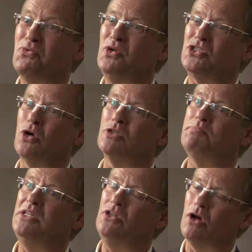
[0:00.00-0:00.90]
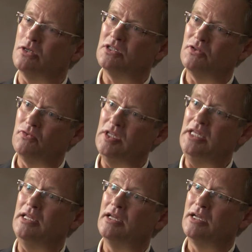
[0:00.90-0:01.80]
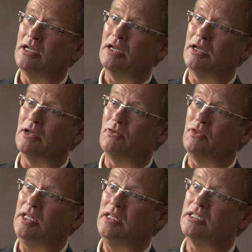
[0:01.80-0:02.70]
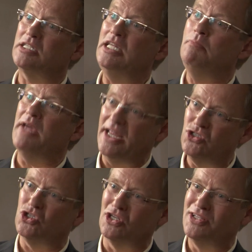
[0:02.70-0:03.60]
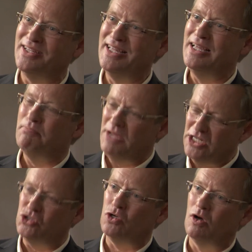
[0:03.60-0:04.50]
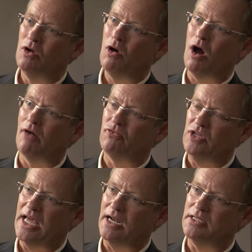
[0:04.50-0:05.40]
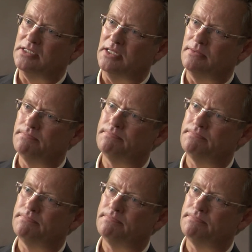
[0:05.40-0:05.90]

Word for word: which goes beyond the steam engine picture of reality.